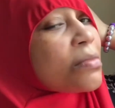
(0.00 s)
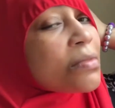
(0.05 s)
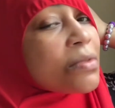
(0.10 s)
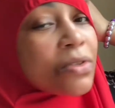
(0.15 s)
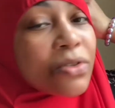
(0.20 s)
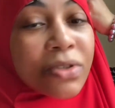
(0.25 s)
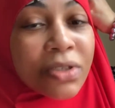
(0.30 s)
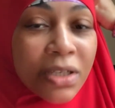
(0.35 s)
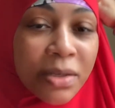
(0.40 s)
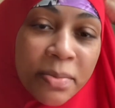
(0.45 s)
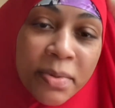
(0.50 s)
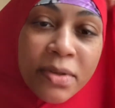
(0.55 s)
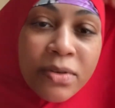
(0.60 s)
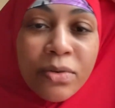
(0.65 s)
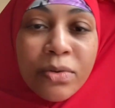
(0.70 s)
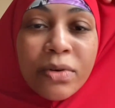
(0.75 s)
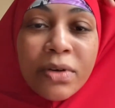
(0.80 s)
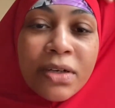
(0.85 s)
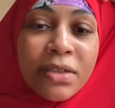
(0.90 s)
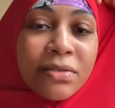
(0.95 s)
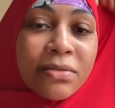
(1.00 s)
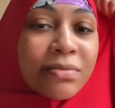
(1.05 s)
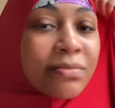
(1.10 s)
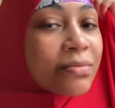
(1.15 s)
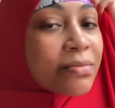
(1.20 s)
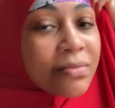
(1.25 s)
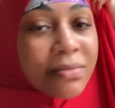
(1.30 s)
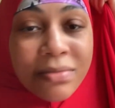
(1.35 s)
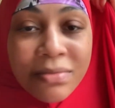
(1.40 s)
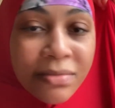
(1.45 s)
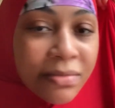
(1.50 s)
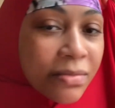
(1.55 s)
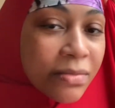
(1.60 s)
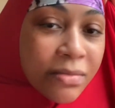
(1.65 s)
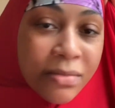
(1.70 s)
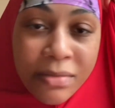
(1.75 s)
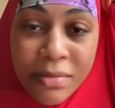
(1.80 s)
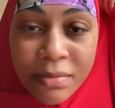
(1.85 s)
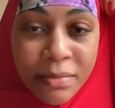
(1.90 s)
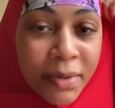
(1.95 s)
You slip it on.
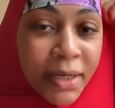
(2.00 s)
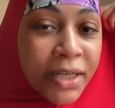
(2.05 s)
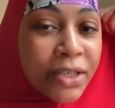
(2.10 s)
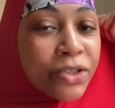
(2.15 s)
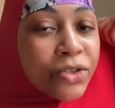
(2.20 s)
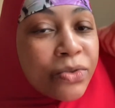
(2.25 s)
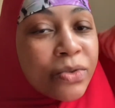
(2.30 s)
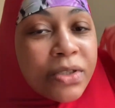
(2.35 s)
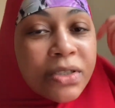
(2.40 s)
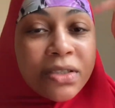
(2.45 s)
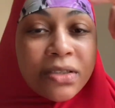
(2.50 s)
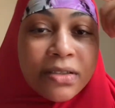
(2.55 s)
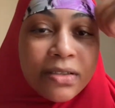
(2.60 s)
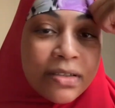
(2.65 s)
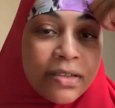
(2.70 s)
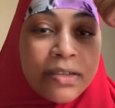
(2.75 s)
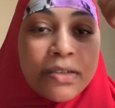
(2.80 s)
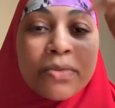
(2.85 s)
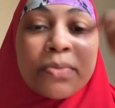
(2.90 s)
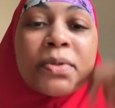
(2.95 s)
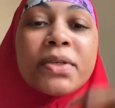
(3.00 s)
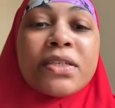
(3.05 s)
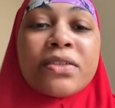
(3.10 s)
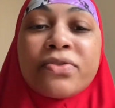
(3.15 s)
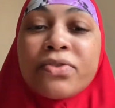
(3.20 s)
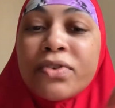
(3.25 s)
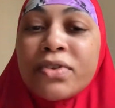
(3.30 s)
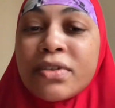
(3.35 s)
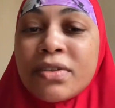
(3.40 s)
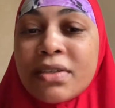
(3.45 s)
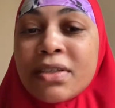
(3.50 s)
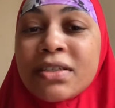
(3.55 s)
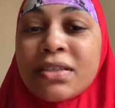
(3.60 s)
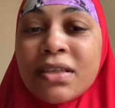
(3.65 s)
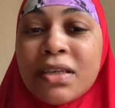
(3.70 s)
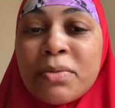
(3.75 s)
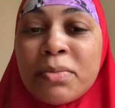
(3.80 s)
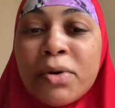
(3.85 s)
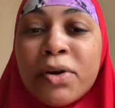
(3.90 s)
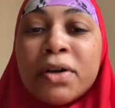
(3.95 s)
Mind you, this is an underpiece for this
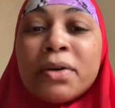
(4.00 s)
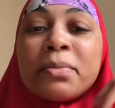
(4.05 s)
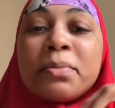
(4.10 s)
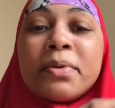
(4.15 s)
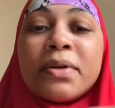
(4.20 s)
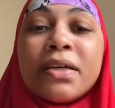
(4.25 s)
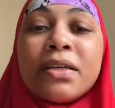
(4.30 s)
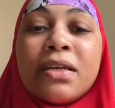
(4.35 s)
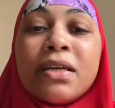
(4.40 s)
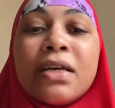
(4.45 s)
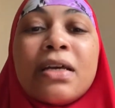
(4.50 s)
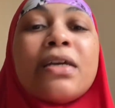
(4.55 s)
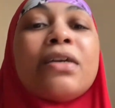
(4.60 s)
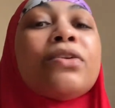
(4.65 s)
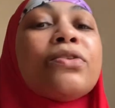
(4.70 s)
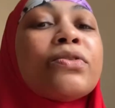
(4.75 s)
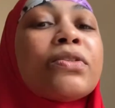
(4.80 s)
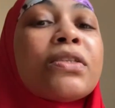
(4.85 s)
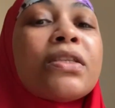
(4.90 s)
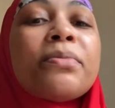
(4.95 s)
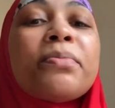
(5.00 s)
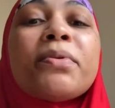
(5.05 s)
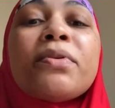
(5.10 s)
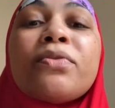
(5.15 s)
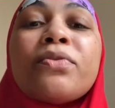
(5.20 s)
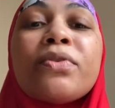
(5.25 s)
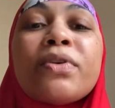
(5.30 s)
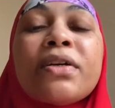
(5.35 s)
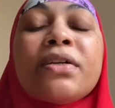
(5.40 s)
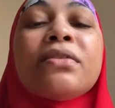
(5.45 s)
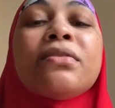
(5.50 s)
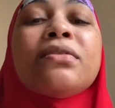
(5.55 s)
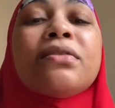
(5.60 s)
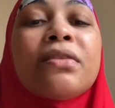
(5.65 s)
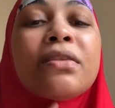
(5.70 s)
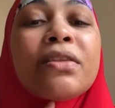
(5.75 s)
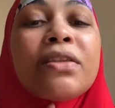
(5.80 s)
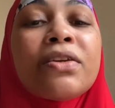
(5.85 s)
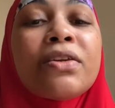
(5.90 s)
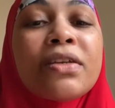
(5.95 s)
Khimar, but you slip it on.
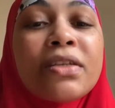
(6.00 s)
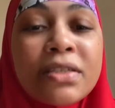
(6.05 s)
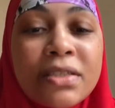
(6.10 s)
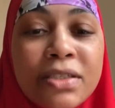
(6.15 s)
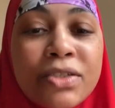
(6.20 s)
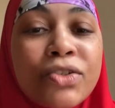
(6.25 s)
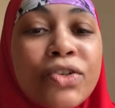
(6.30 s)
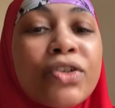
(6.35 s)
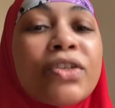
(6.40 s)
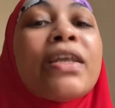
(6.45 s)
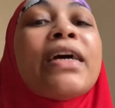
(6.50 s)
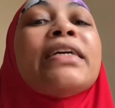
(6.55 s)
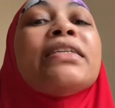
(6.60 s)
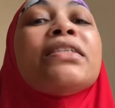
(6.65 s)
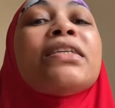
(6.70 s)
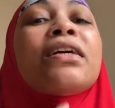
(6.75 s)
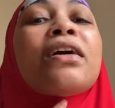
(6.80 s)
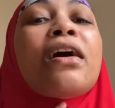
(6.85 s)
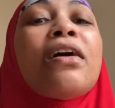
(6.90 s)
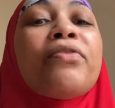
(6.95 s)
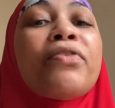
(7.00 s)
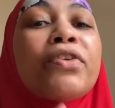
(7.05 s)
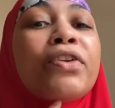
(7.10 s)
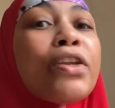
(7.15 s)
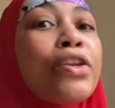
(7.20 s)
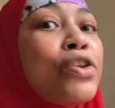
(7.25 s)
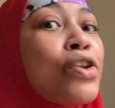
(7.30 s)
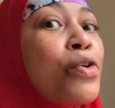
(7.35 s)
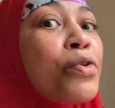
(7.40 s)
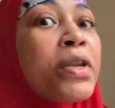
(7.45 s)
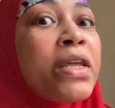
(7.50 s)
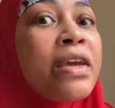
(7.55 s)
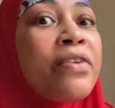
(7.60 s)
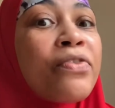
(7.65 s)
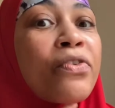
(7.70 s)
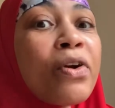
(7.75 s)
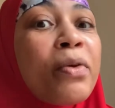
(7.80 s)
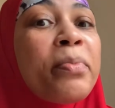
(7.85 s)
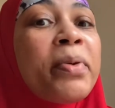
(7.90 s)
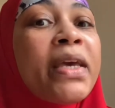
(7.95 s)
You're nice and covered. No need
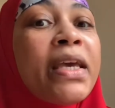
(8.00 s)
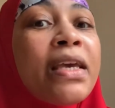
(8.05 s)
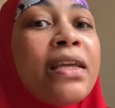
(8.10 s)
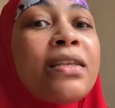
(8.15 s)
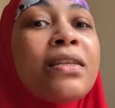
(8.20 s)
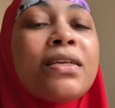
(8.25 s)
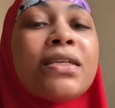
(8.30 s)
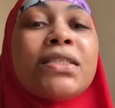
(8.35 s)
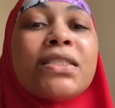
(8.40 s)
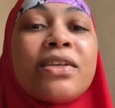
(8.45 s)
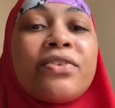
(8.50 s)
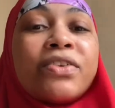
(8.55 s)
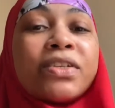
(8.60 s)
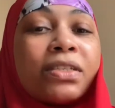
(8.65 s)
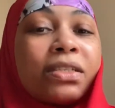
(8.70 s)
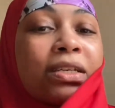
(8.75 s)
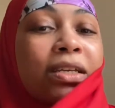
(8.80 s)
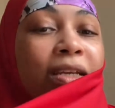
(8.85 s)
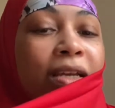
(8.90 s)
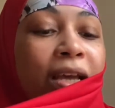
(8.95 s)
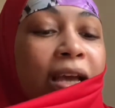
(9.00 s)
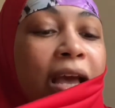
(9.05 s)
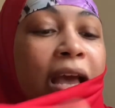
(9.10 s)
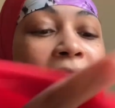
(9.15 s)
for a pin, seriously.